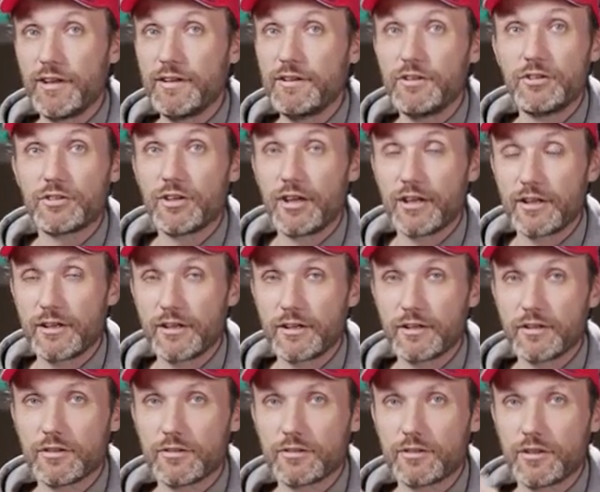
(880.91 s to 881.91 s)
any
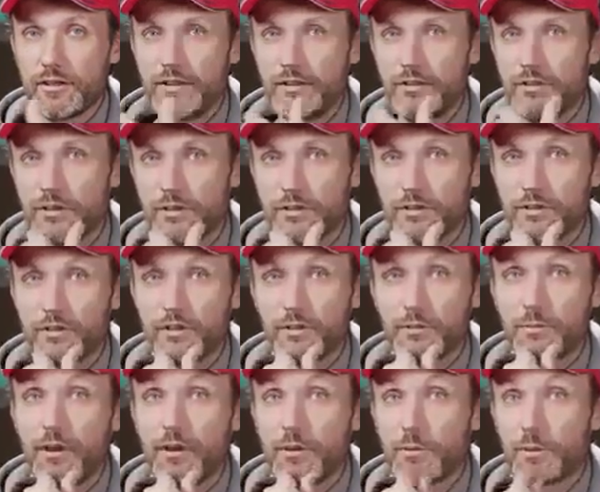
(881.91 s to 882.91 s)
shaking or any jitter. It
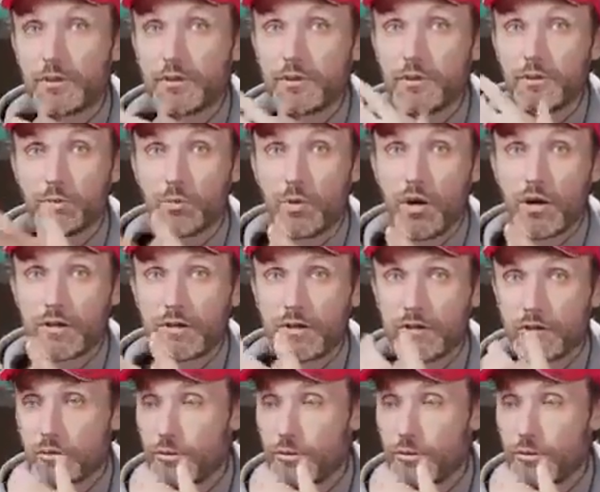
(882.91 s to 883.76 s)
doesn't matter whether you're walking or